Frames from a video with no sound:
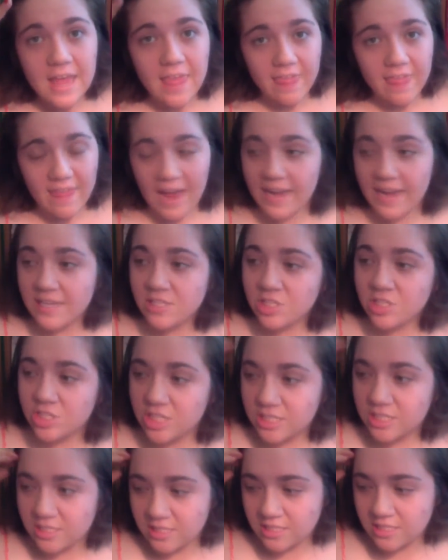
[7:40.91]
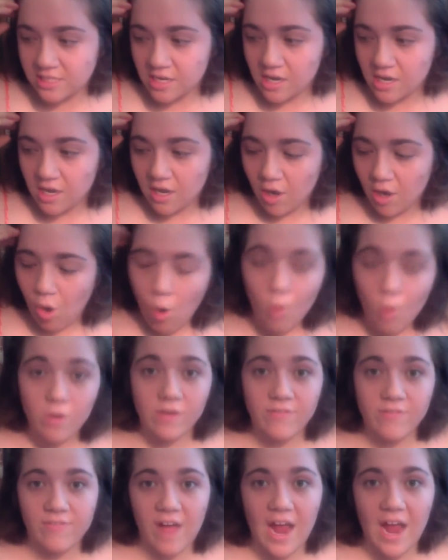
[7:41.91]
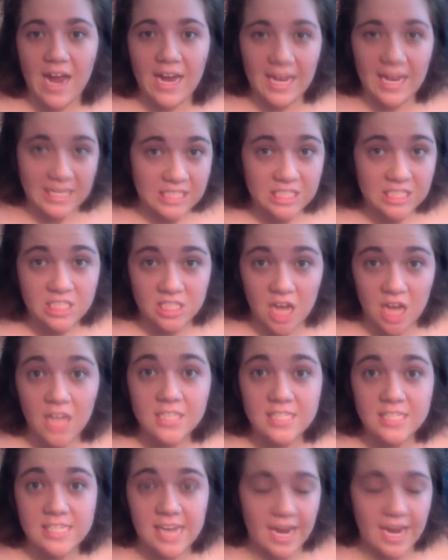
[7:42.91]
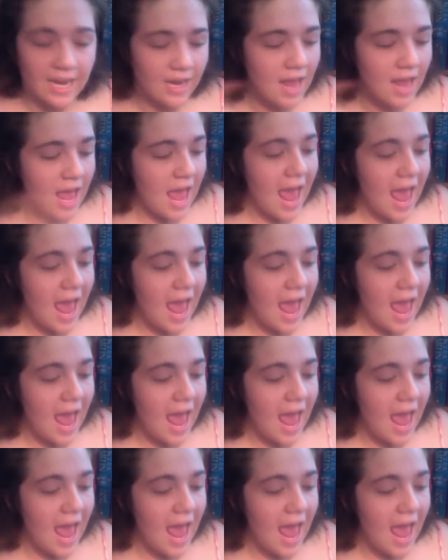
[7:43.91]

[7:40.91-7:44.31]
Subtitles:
That is just horrifying and disgusting.